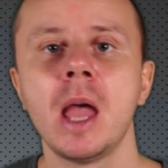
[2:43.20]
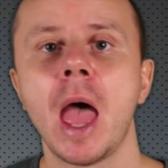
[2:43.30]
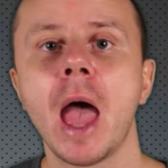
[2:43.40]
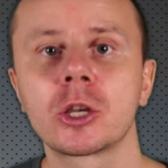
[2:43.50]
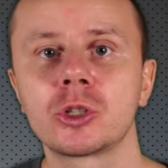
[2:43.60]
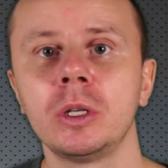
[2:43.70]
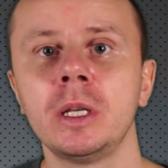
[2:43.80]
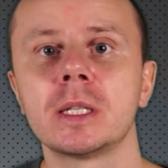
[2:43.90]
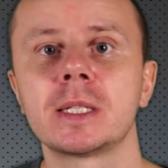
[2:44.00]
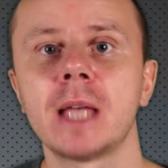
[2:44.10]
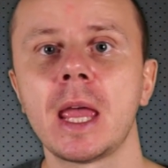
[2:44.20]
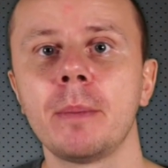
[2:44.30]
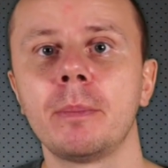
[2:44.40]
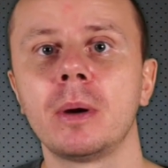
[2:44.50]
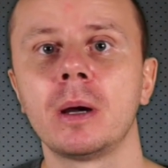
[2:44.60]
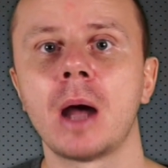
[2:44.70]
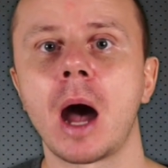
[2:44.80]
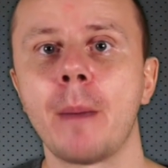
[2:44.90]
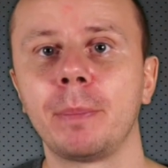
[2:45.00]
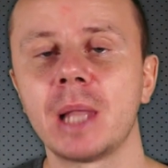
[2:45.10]
Actually, same
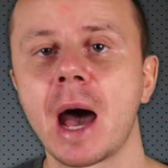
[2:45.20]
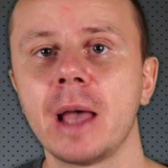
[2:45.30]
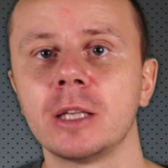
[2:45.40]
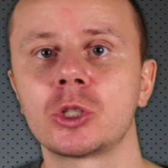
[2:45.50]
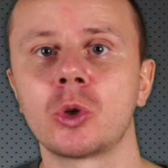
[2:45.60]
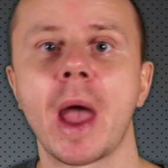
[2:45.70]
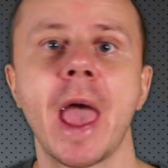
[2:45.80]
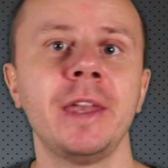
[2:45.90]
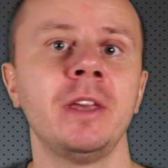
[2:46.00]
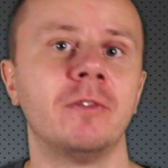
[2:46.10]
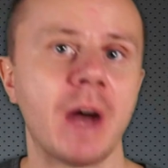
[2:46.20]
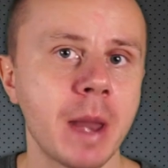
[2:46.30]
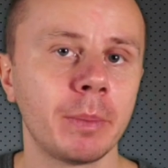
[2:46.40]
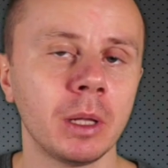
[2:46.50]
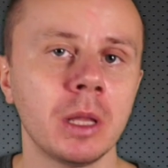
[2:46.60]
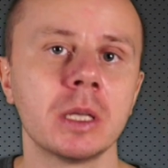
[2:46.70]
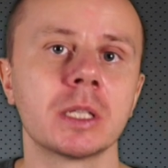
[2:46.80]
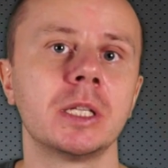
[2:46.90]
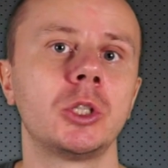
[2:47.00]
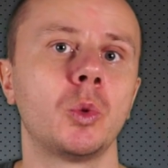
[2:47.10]
applies to any variable
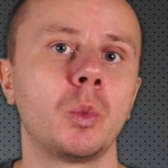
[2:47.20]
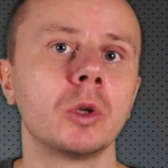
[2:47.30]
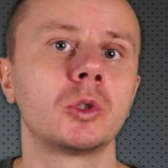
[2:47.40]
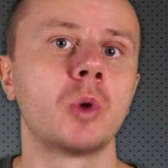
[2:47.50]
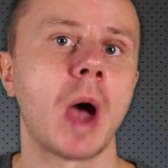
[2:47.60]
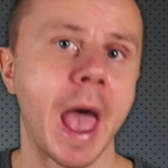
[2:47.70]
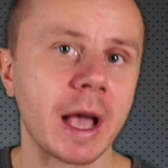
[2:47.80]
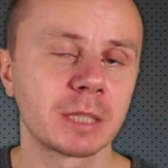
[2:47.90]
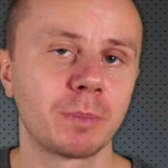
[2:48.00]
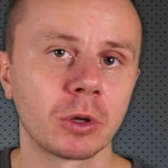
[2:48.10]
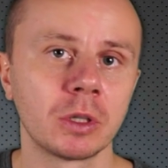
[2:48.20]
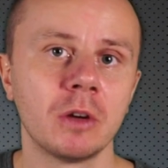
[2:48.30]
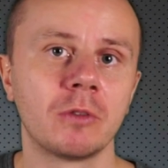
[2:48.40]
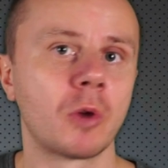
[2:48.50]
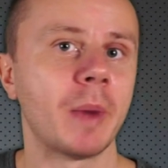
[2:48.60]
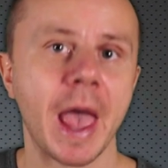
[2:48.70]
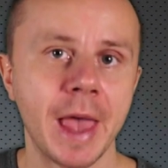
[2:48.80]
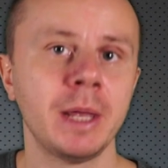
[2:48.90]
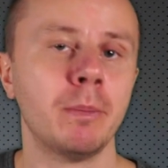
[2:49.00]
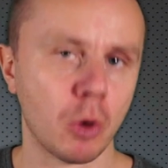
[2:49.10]
that you want to export from
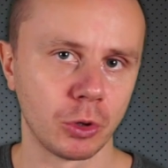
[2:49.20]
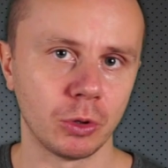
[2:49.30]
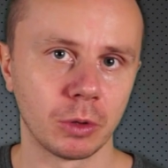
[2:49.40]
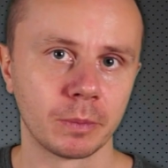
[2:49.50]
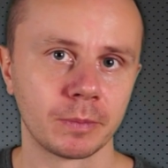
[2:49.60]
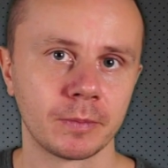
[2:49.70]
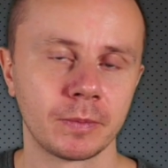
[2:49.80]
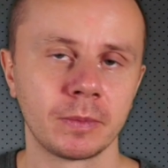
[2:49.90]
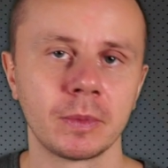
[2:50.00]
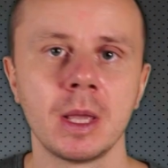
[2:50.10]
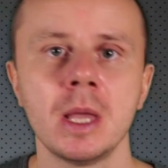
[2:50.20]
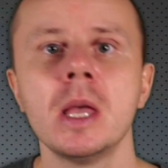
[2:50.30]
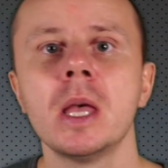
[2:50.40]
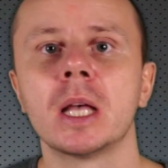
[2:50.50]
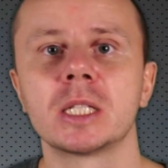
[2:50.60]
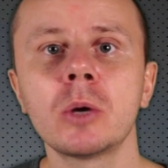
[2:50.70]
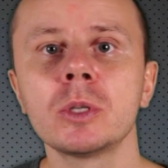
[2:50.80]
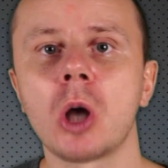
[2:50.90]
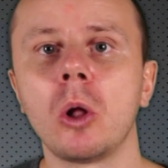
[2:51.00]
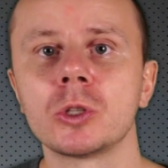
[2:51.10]
any module. There is
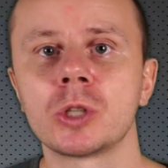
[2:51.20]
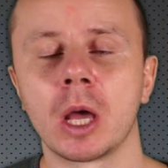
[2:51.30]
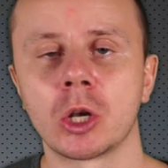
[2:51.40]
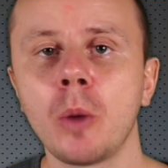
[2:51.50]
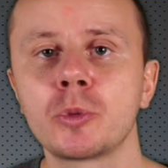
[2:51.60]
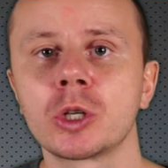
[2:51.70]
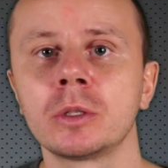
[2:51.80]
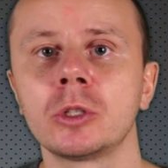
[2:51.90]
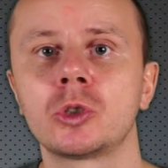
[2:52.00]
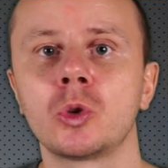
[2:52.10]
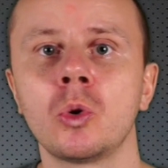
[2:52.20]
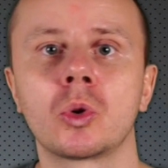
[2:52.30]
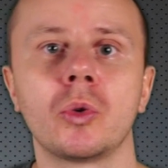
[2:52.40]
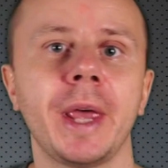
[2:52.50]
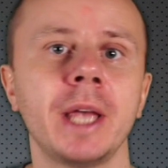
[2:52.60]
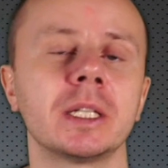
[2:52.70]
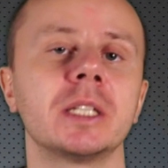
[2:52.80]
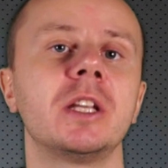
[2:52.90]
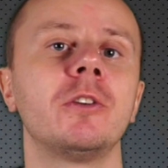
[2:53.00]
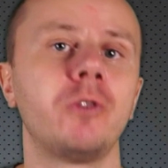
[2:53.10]
also an option to create
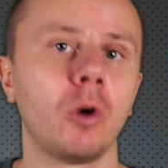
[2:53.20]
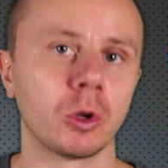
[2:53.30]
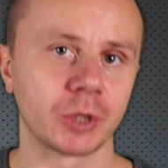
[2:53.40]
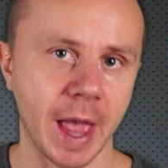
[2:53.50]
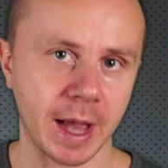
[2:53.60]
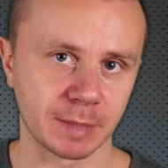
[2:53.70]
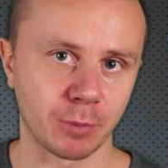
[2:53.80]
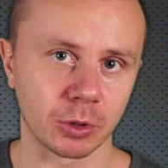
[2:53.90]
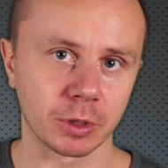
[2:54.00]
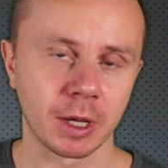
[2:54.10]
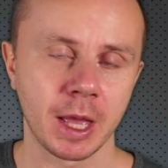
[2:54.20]
default export.